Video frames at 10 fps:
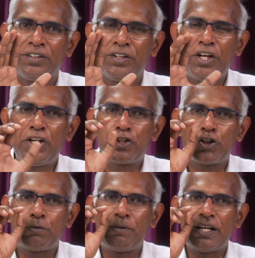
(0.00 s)
He
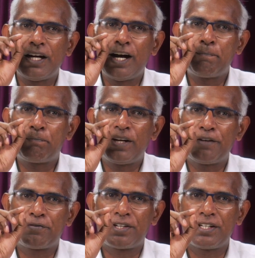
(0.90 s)
should be
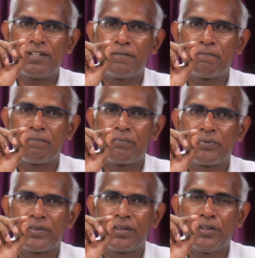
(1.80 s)
uplifted,
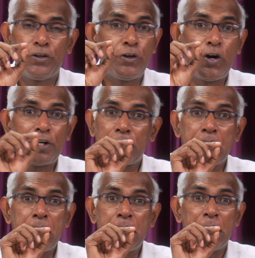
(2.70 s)

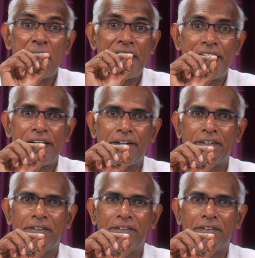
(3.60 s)
not man.